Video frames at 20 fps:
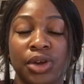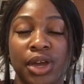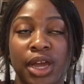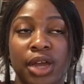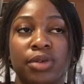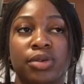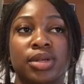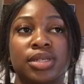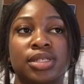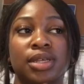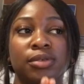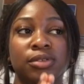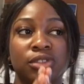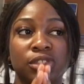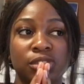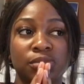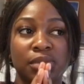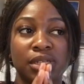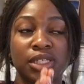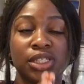errors and just
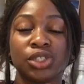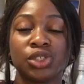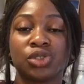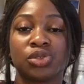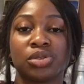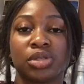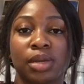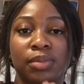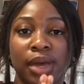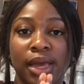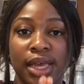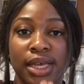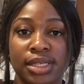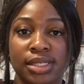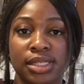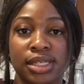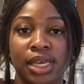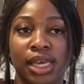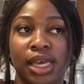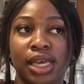making sure that my
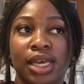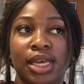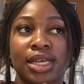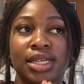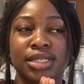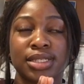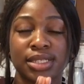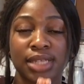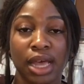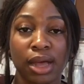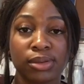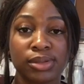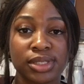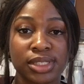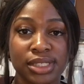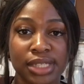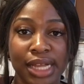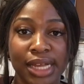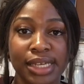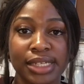essay sounds
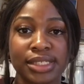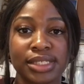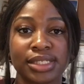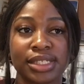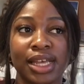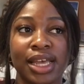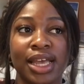nice